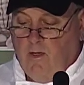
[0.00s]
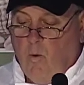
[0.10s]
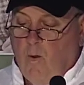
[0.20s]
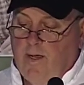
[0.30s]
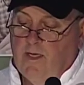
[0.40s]

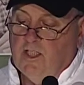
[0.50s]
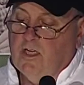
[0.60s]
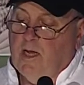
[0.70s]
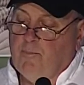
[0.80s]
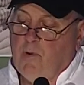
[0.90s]
Why does
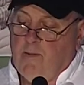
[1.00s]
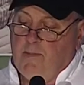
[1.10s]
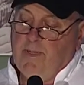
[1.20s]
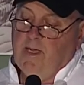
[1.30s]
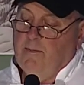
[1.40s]
Top Ramen
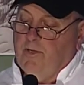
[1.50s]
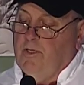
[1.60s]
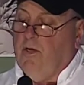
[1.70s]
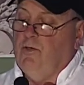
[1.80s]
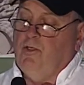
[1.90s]
become the
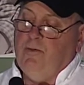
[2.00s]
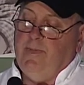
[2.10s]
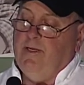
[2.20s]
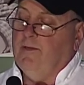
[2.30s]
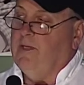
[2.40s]
go-to
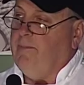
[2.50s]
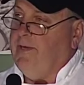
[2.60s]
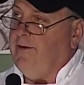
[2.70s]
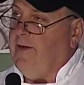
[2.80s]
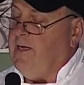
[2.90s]
meal at the
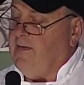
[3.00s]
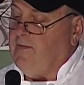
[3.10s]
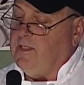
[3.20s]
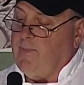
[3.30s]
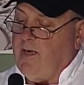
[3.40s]
bitter end of
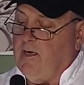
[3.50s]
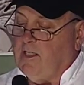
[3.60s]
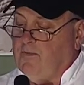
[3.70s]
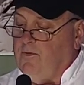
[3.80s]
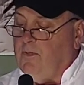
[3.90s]
his
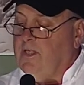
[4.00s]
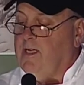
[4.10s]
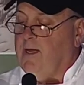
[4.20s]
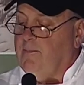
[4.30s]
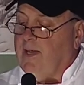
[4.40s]
parents' food
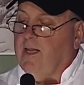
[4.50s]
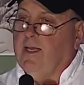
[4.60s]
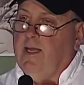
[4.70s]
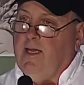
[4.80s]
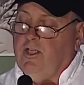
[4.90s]
stamp
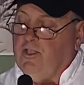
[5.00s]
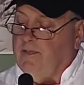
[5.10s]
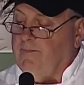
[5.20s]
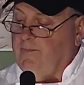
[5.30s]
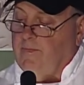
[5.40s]

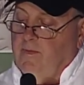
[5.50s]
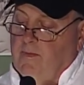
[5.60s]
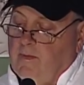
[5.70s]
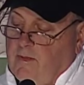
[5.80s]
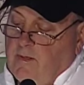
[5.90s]
allocation?
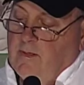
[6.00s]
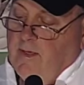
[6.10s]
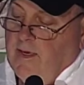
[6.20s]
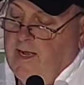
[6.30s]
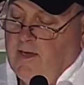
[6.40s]

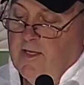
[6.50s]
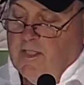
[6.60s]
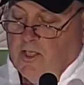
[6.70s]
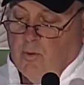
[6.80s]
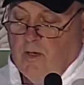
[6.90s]
And how does
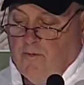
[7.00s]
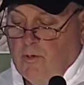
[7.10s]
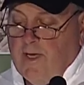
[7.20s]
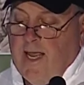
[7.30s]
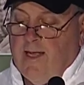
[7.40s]
a
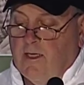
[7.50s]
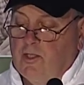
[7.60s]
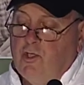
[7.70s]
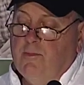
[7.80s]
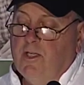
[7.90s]
12-year-old handle
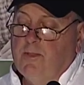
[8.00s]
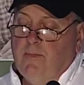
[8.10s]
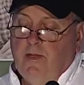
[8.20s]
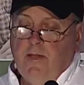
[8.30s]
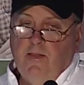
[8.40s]
too much
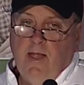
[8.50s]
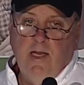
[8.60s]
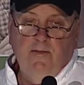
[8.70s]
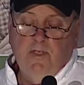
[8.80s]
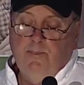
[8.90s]
month at the
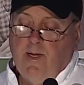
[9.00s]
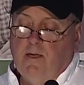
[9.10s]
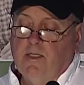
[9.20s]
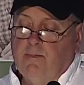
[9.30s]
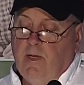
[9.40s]
end of his
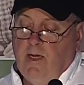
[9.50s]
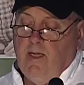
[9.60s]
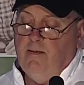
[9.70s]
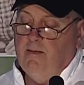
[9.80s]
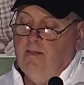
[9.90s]
parents'
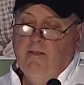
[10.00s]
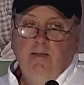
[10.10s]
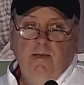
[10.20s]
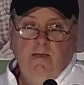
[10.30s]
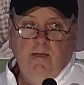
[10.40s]
money?
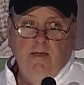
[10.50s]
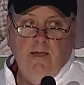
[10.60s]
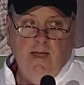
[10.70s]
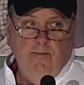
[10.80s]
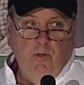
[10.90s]

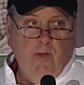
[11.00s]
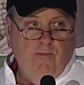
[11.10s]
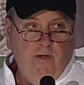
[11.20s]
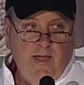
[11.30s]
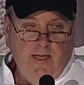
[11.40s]
Have you
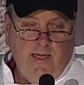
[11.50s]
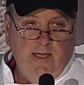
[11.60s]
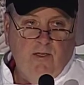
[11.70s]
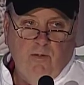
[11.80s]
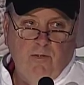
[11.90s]
ever had to eat
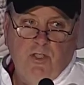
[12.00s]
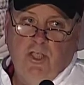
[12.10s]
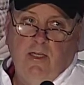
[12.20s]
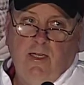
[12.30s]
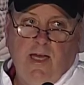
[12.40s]
cold
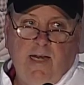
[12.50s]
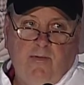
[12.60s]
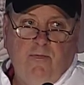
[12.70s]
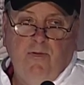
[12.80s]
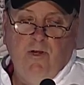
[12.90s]
chili out of a
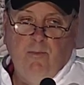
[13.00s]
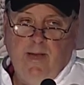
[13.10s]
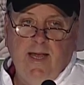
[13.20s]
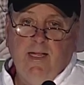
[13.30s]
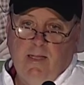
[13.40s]
Frito
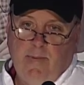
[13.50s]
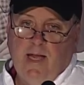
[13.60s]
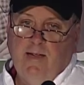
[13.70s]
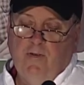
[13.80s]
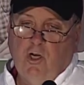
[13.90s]
bag in the
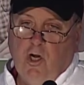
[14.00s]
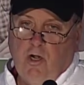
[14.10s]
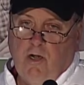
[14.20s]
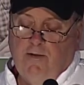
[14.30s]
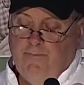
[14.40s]
back of your car?